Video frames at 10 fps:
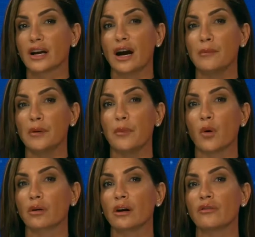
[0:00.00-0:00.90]
cup, a
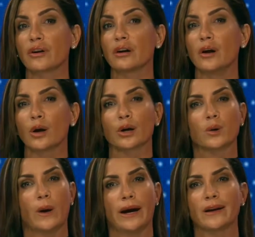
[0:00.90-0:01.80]
pour over, or
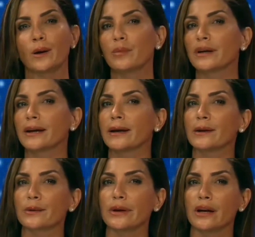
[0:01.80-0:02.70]
cracking open a can
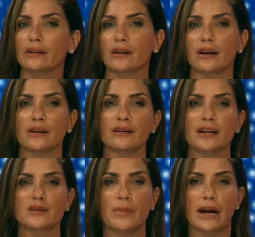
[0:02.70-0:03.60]
of 300 on your
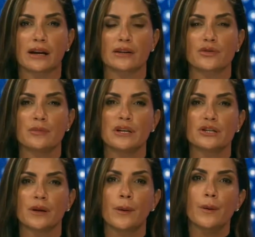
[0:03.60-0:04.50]
next backcountry
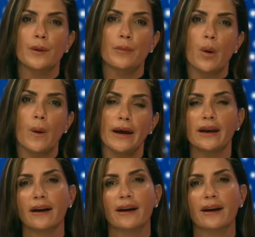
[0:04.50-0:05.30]
mission, hoo boy!